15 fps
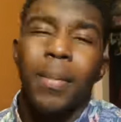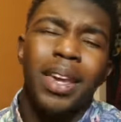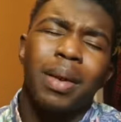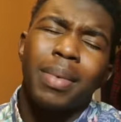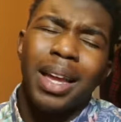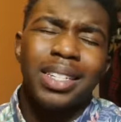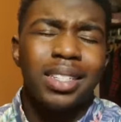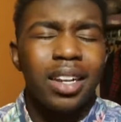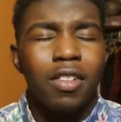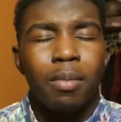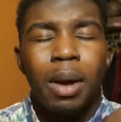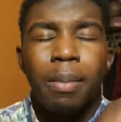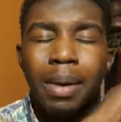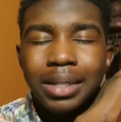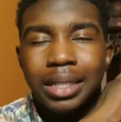But yeah, man, that's enough
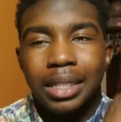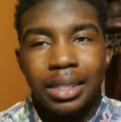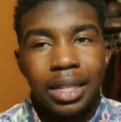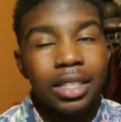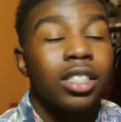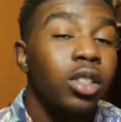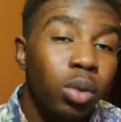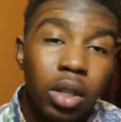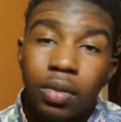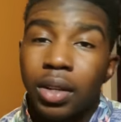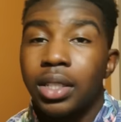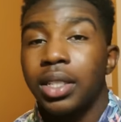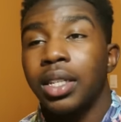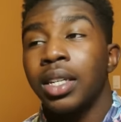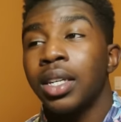about my success in
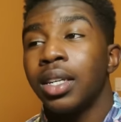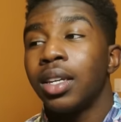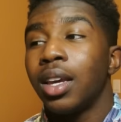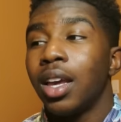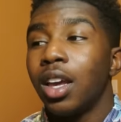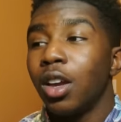2015.